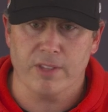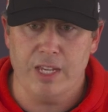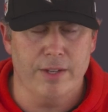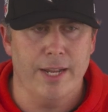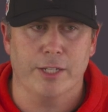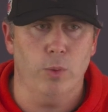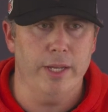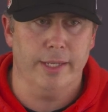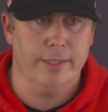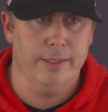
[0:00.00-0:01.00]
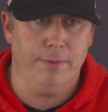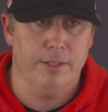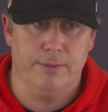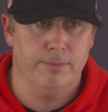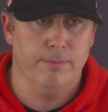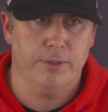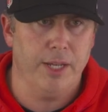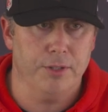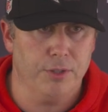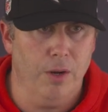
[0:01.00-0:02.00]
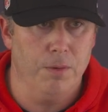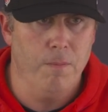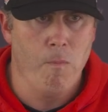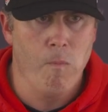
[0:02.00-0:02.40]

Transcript: even next week, nothing's set in stone.